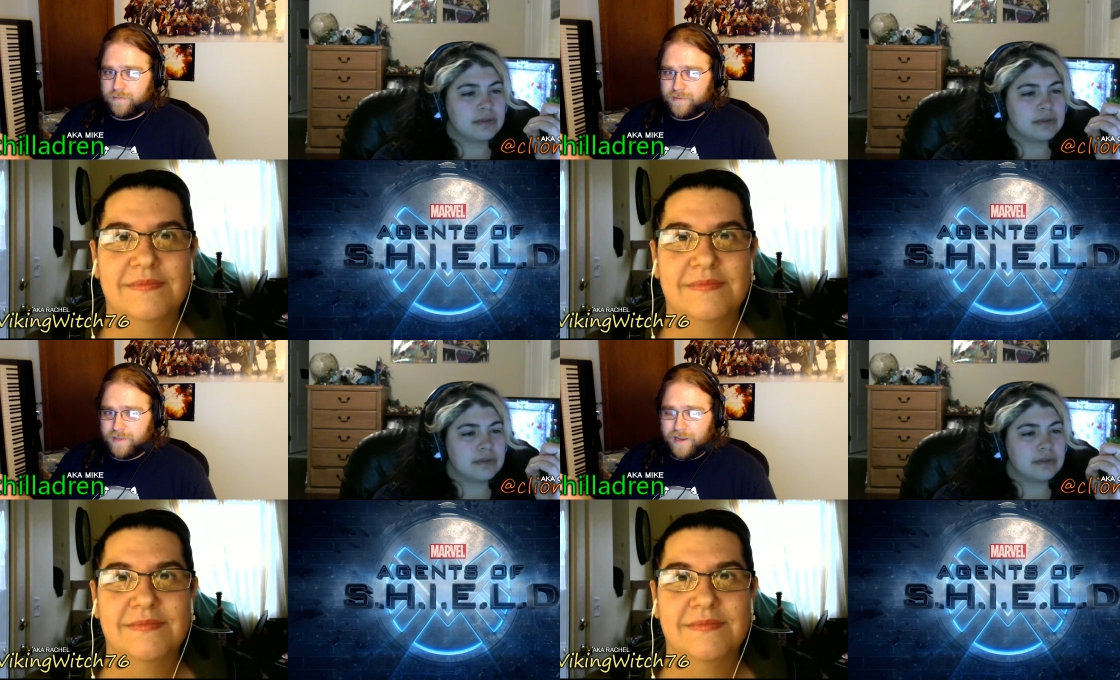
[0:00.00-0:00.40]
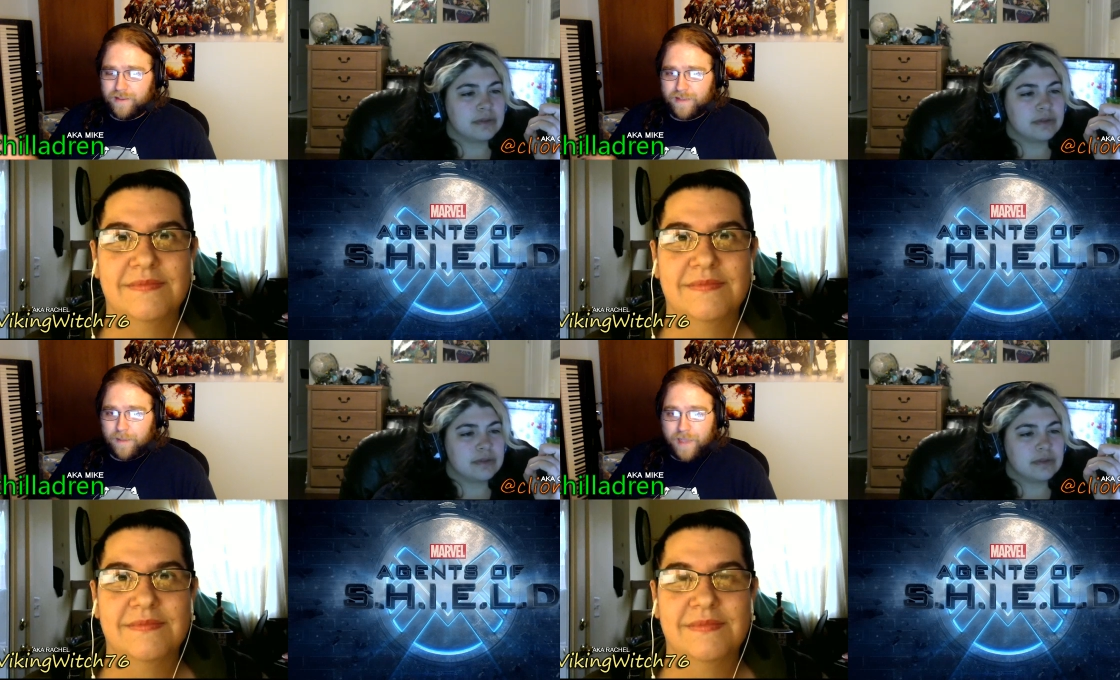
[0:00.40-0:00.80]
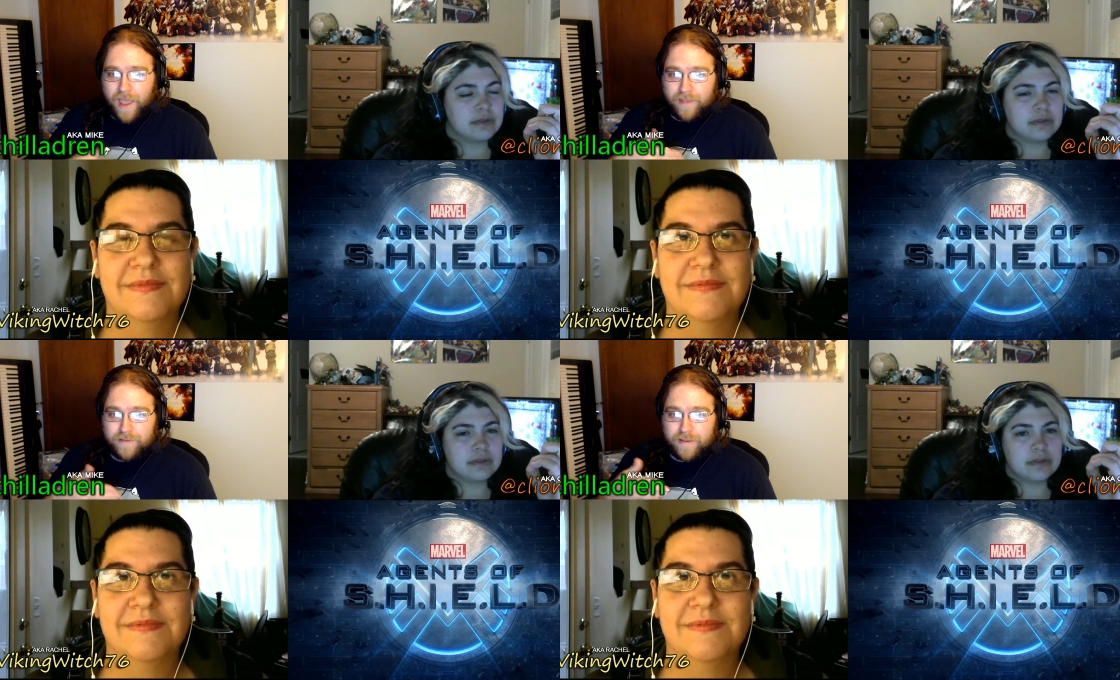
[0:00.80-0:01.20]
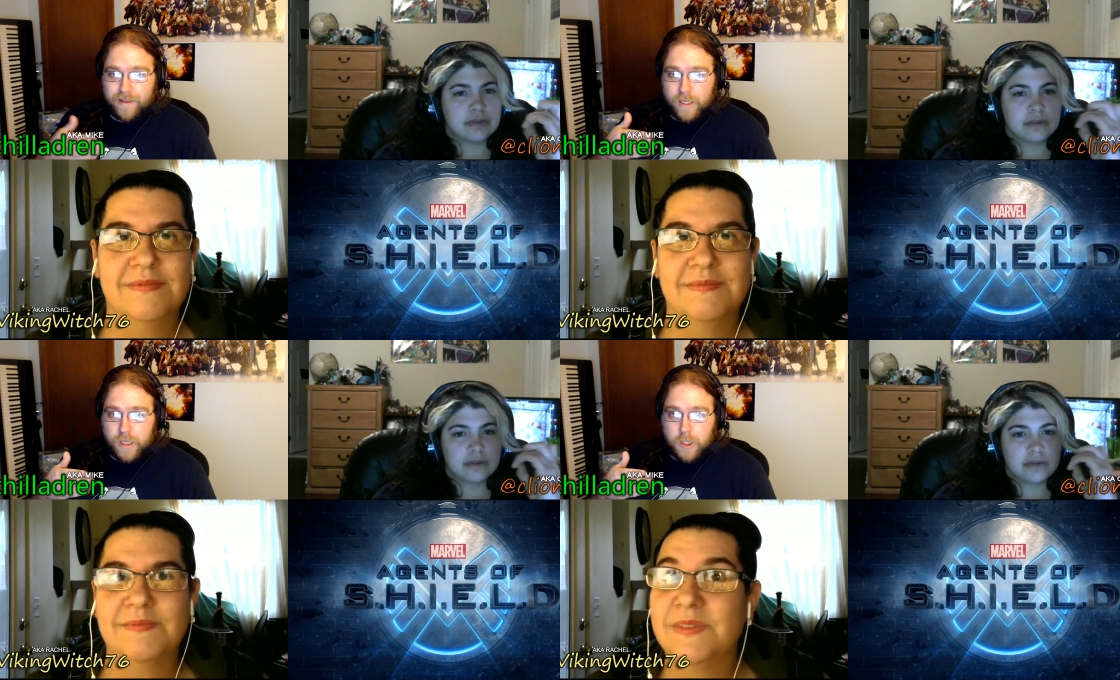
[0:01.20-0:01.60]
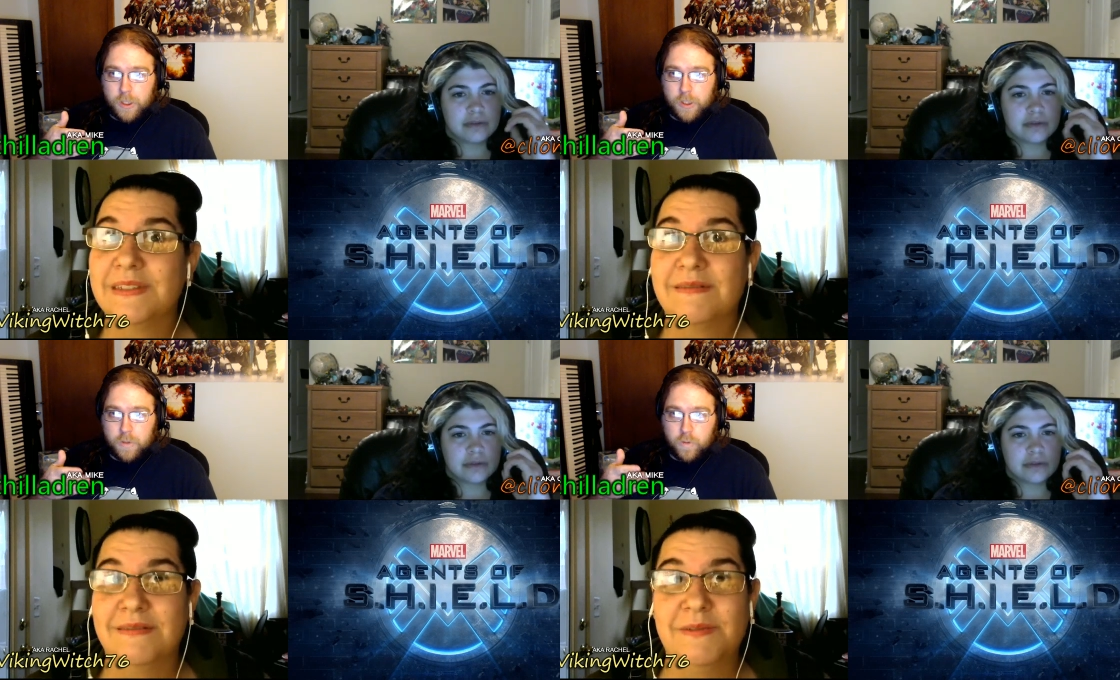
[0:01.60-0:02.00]
Speaker 1: you didn't stop to ask
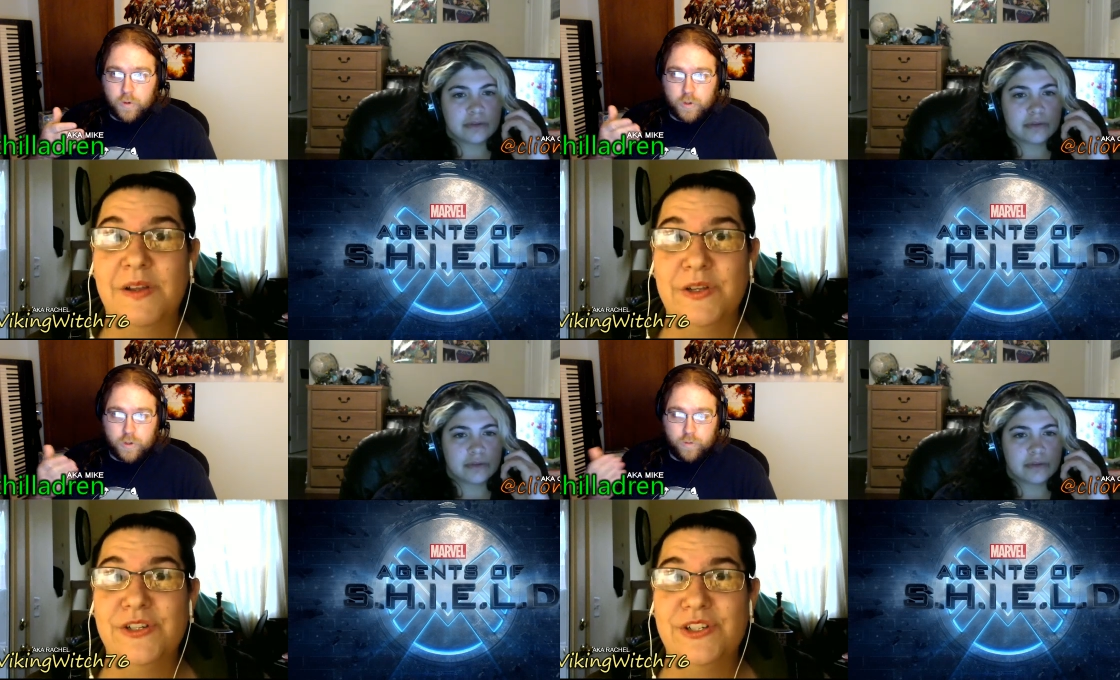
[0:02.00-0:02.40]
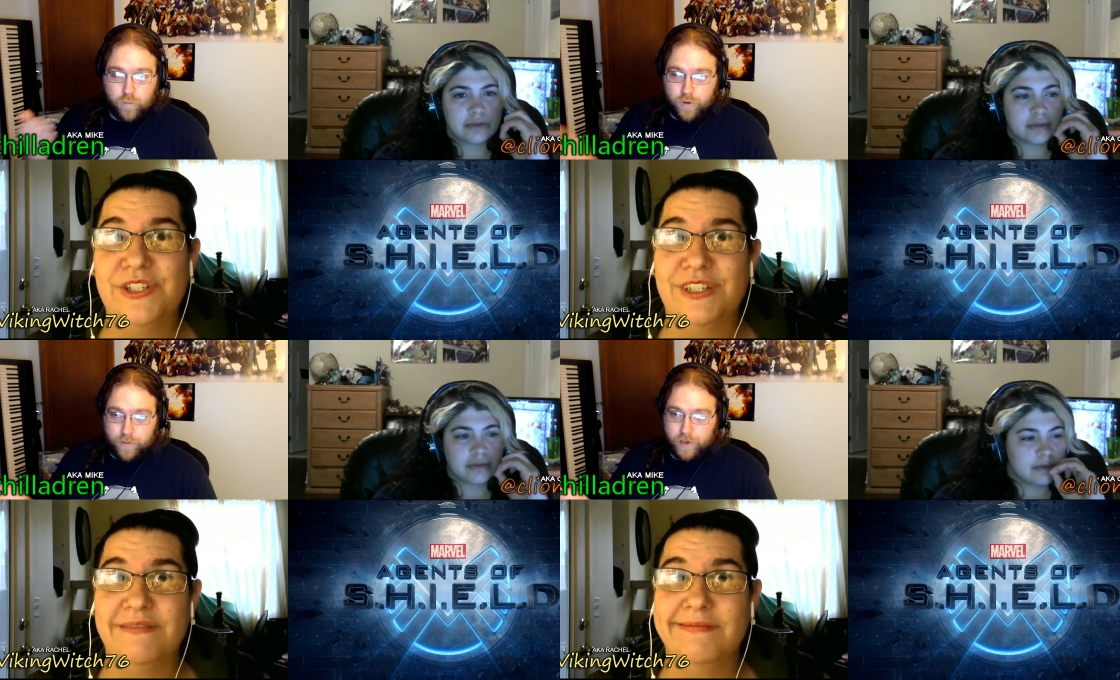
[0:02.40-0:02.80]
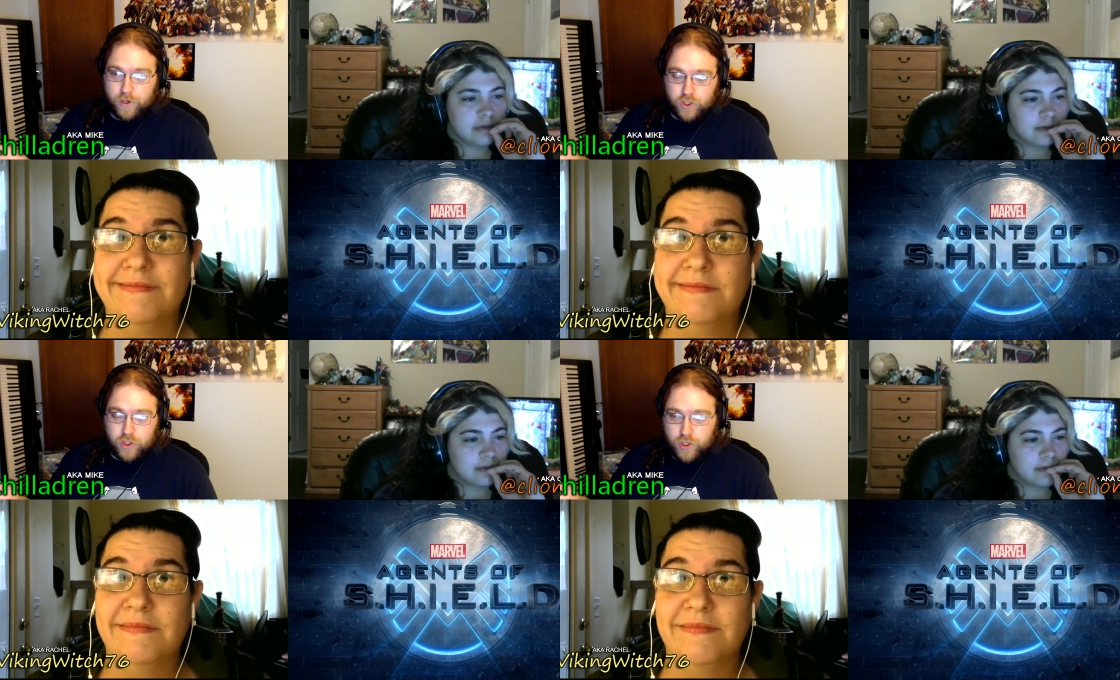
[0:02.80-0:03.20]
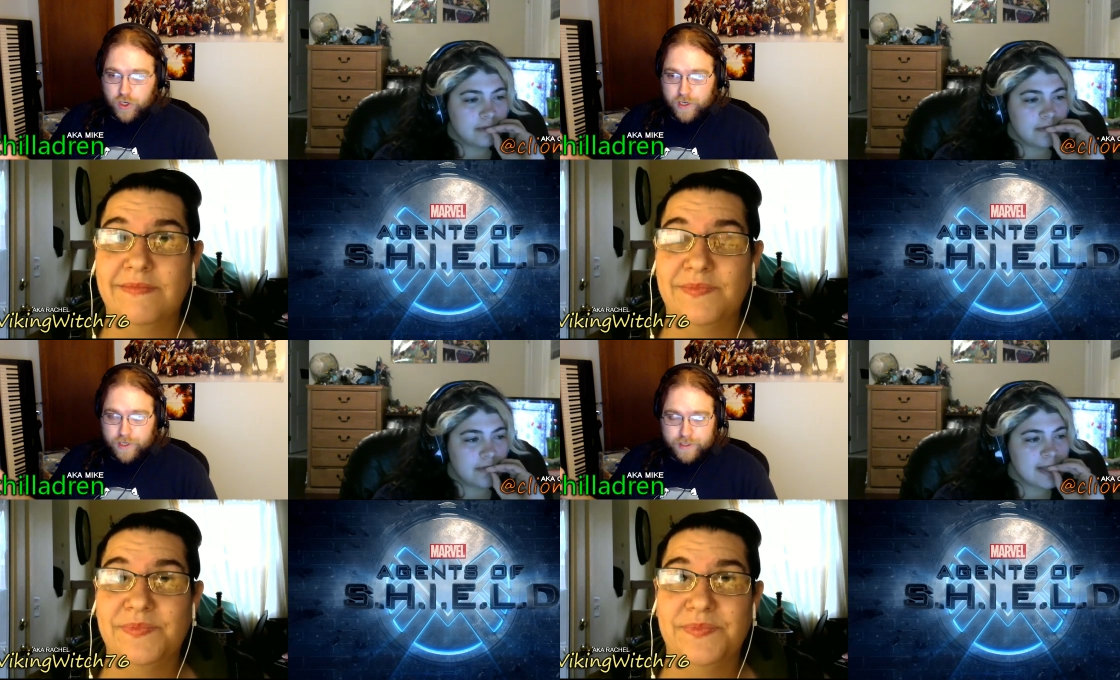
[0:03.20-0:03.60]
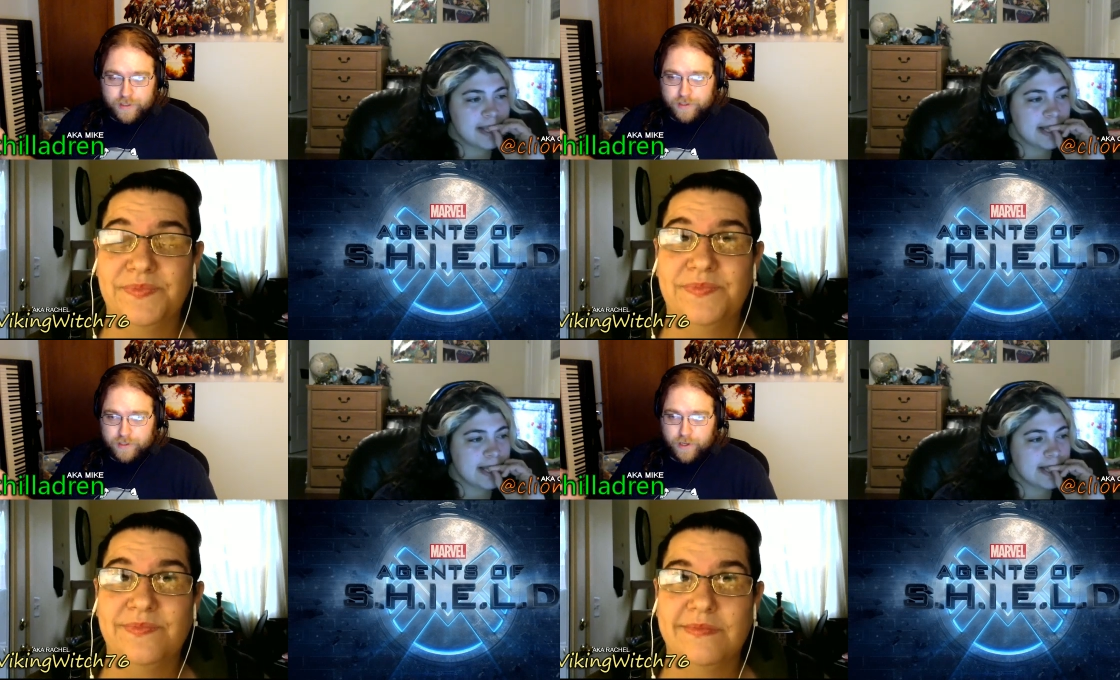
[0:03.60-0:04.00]
Speaker 2: whether you whether should you
Speaker 1: should.
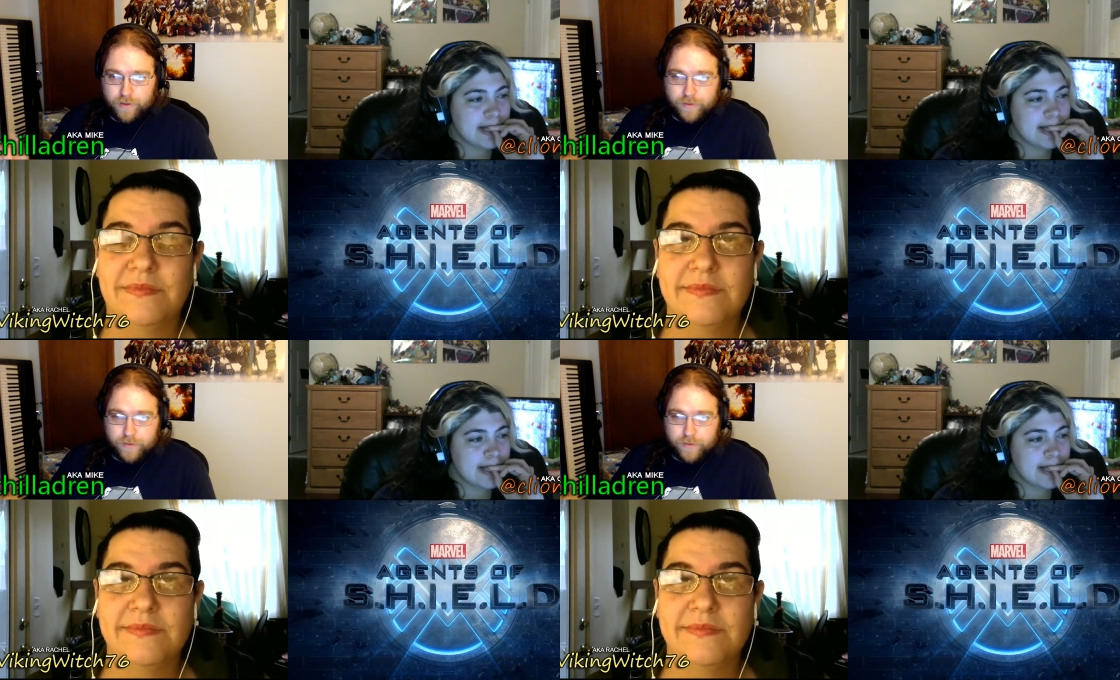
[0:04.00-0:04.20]
So